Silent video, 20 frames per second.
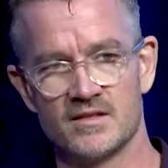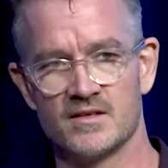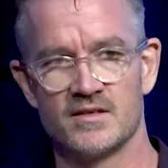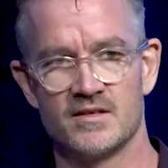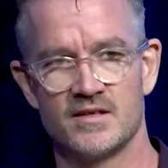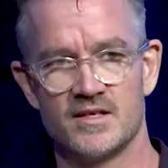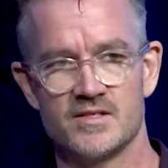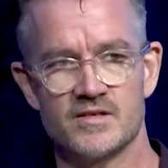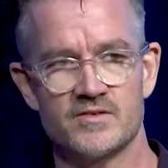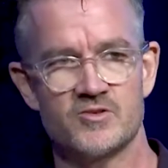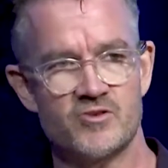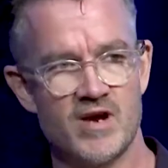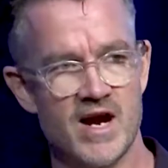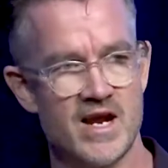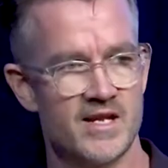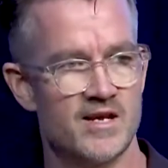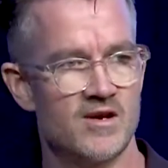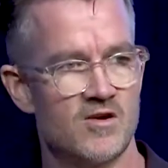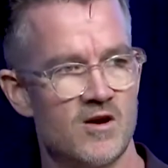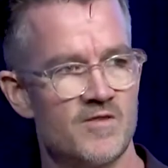it's not trading
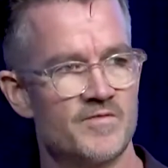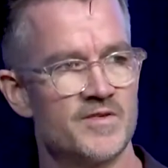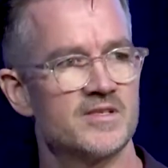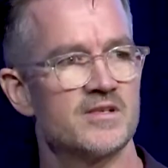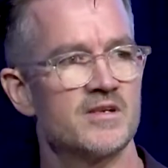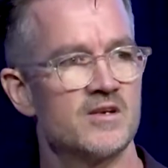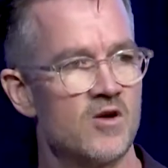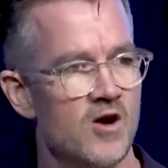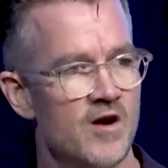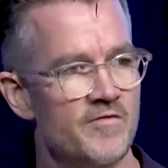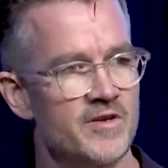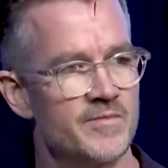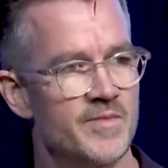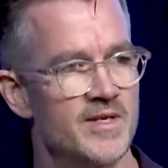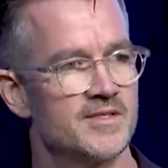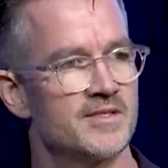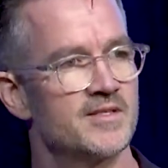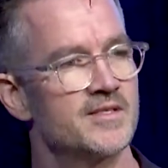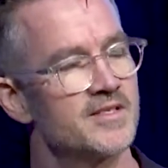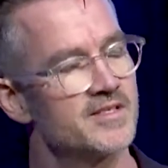in coffee, it's not a coffee
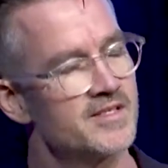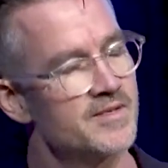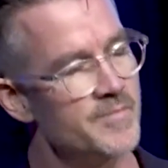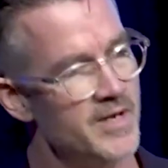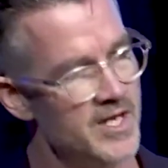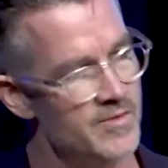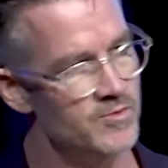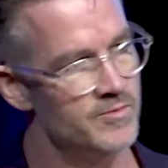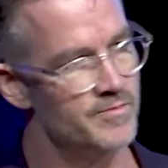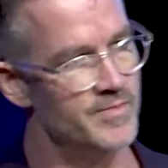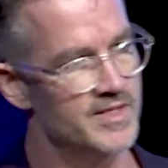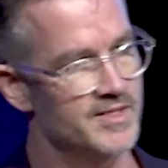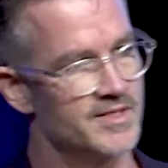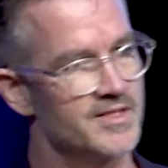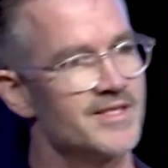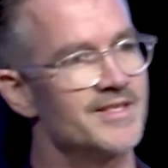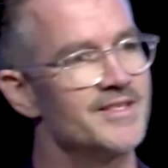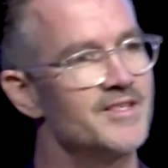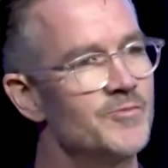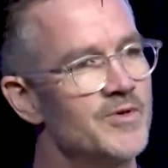business, it's a people business.
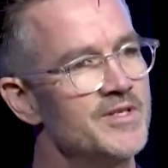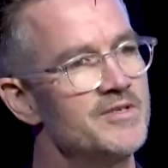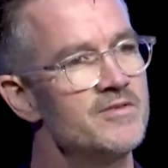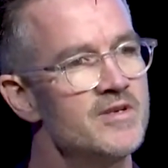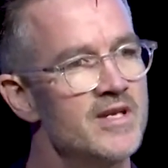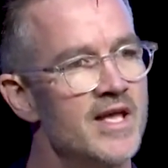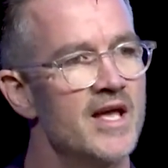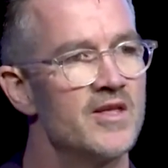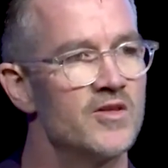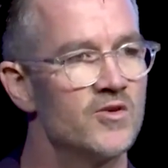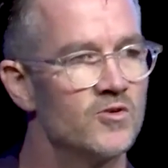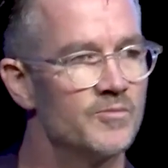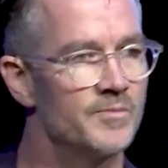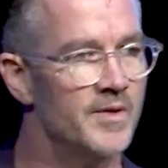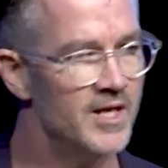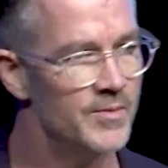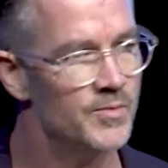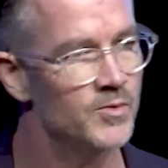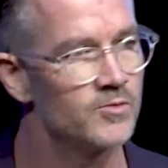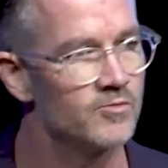And when you get your
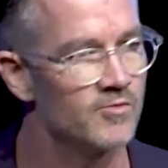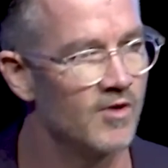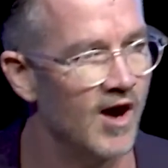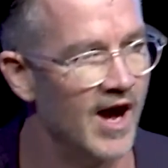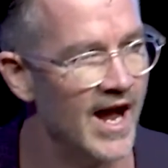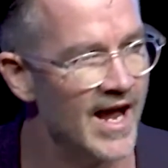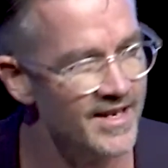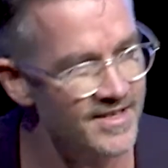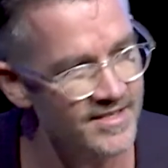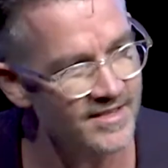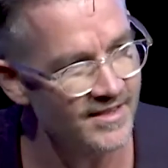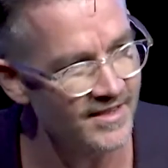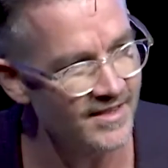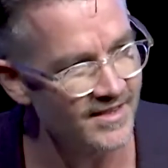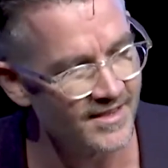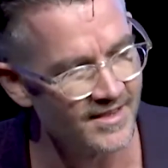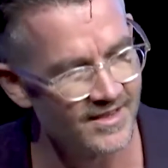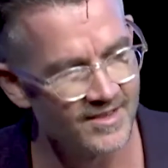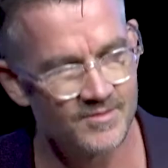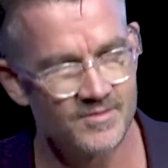people right,
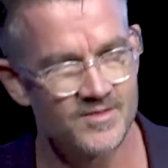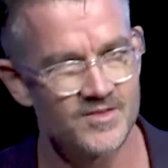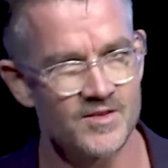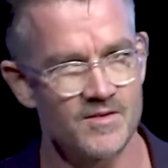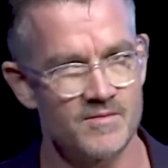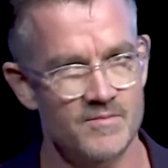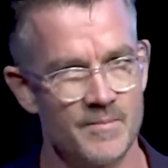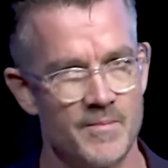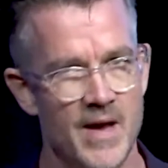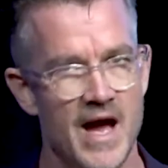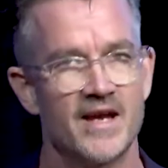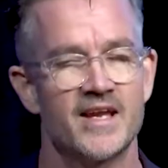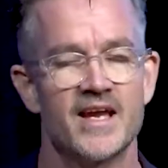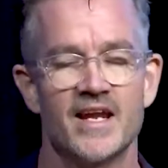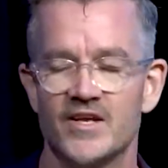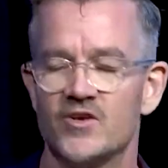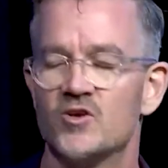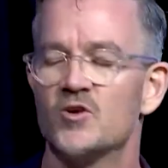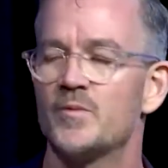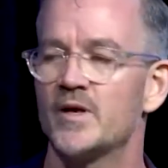it's not about getting
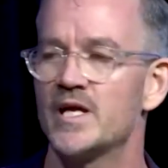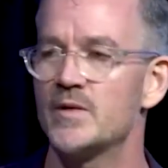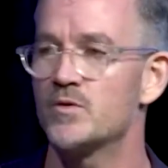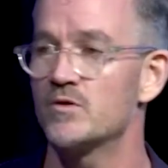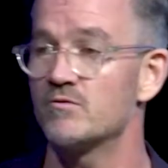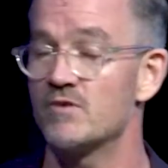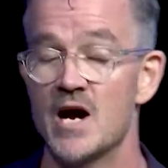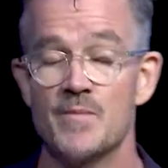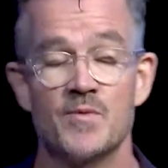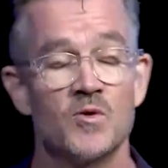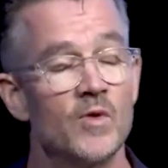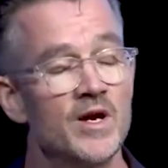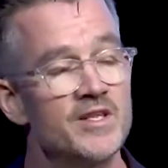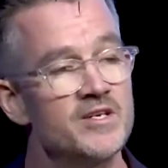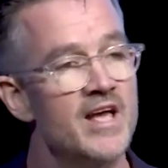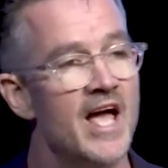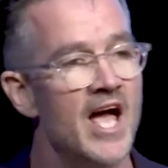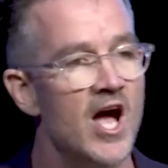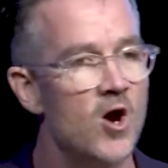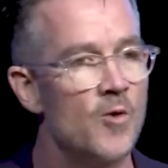your people right, but when you
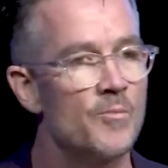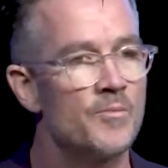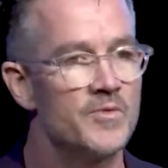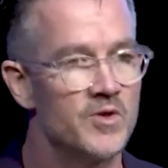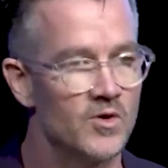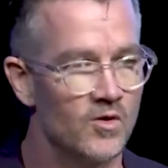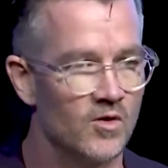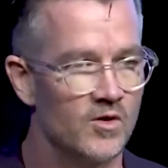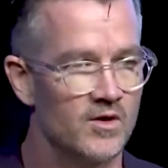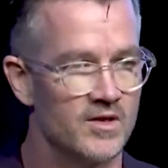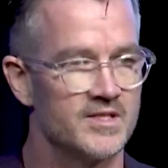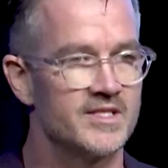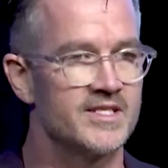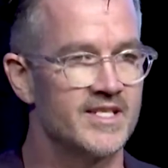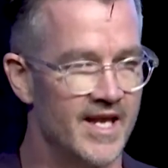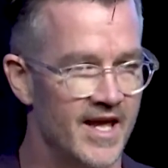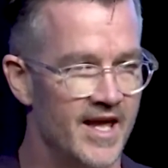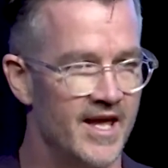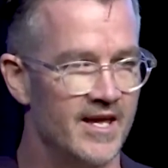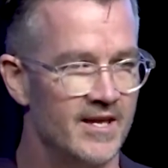help your
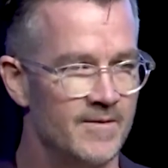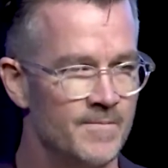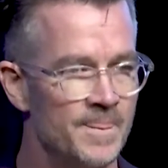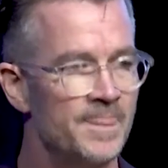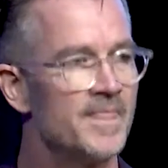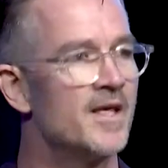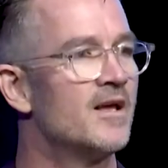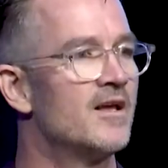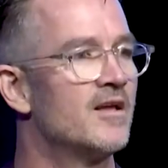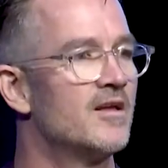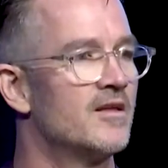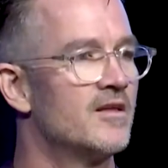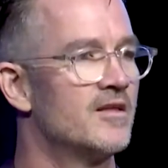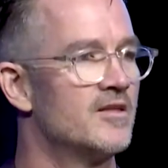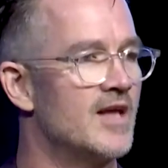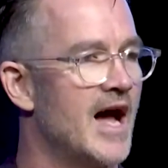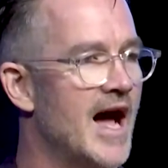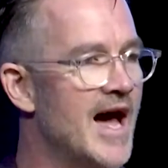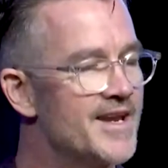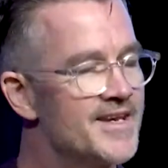team
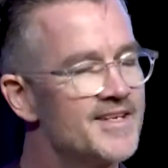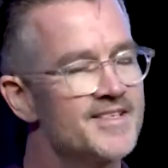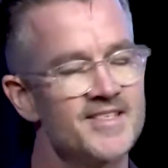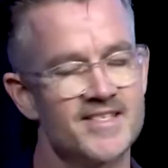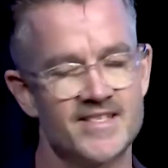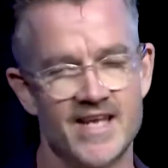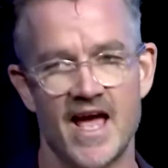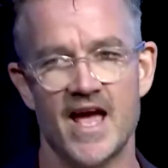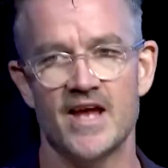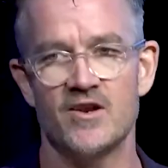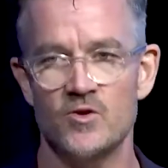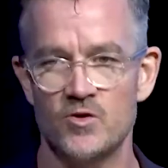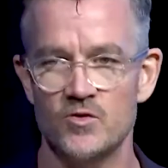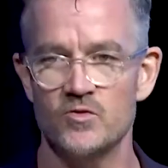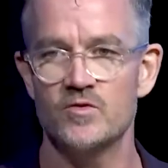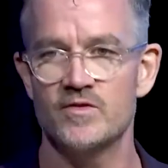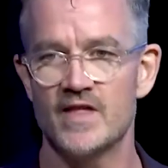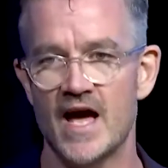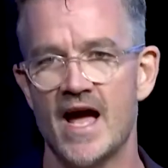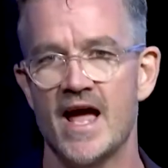understand who
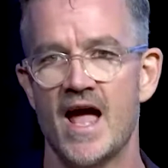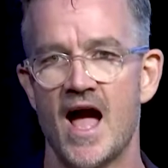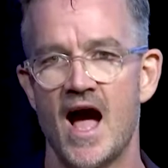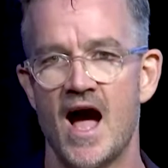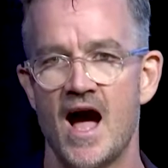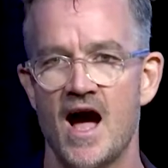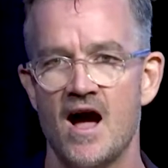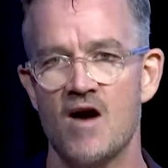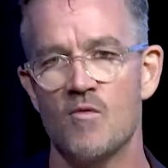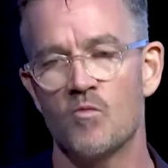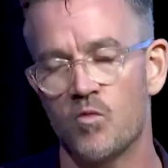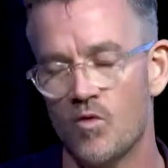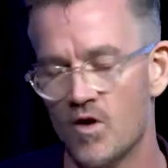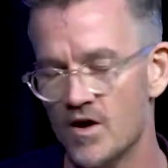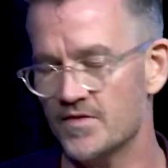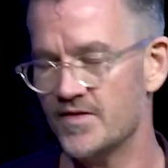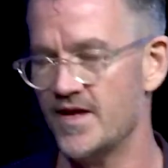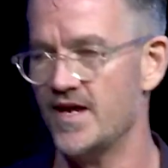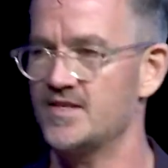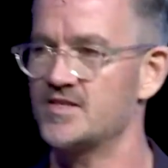they are,
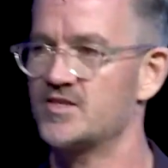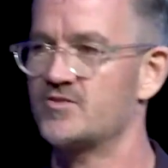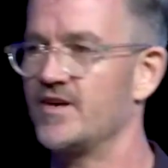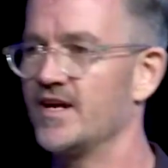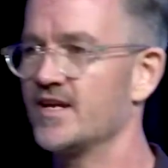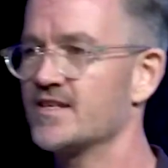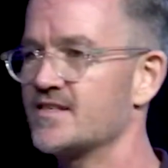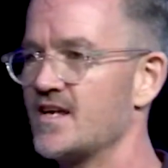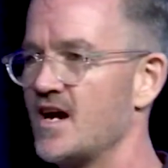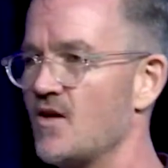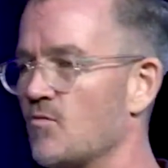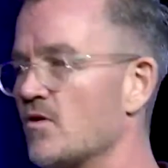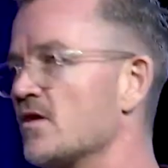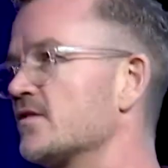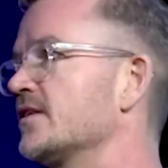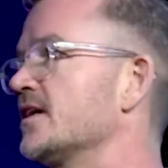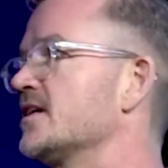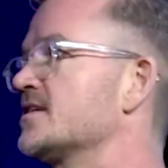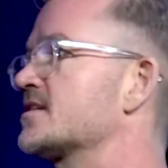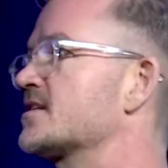what their strengths are, what
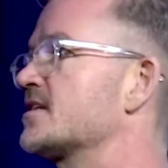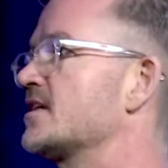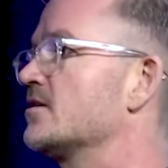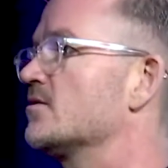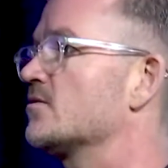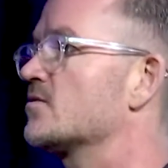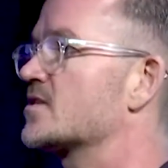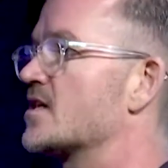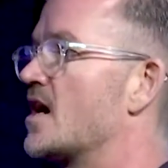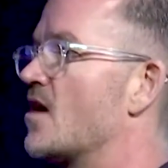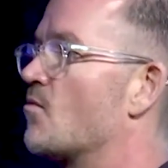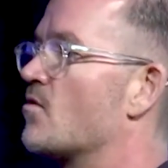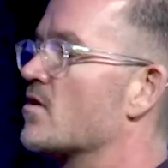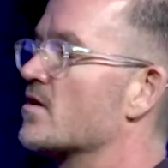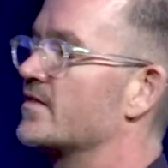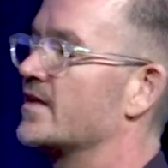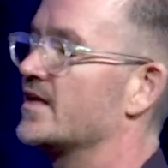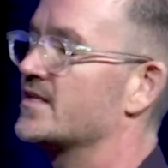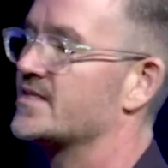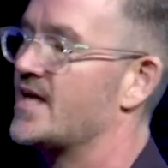their skills are, what
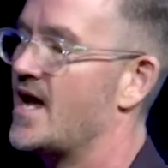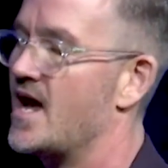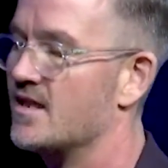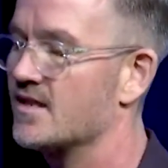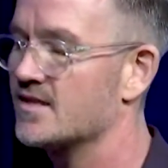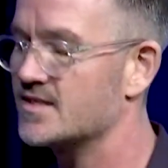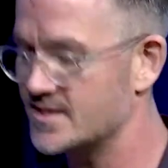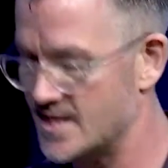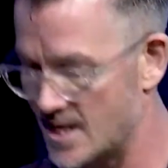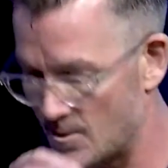their talents are,